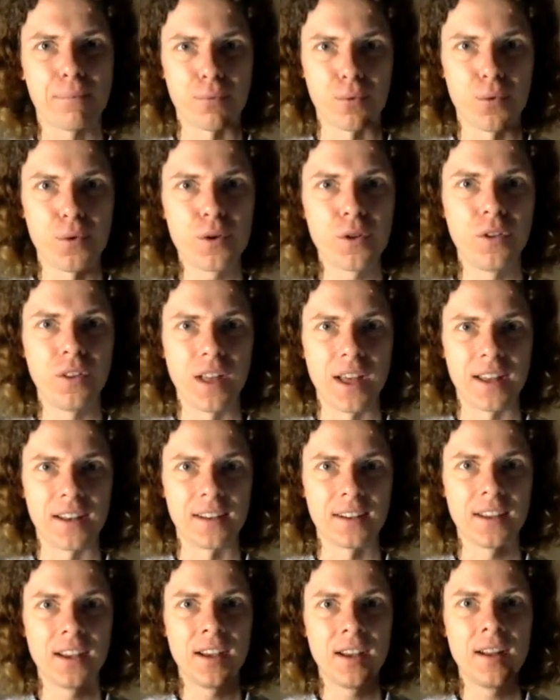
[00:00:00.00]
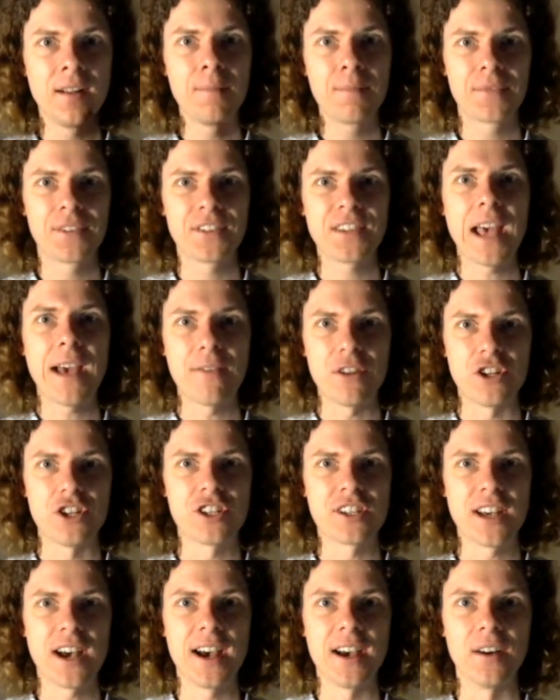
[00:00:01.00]
brutal and savage
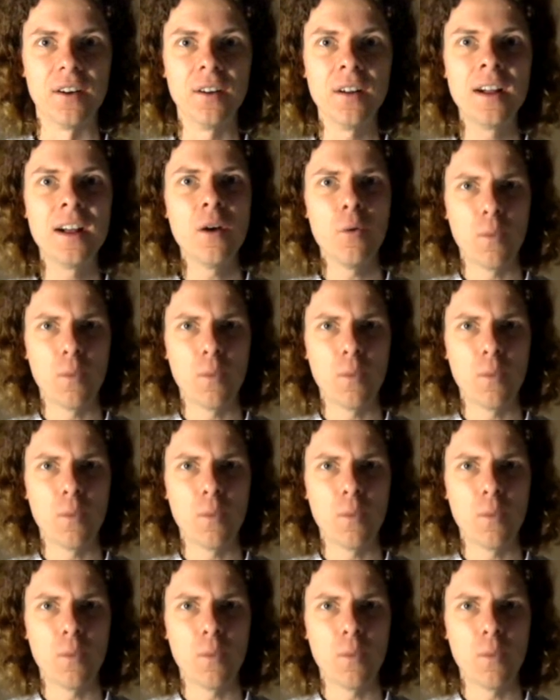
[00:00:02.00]
tale,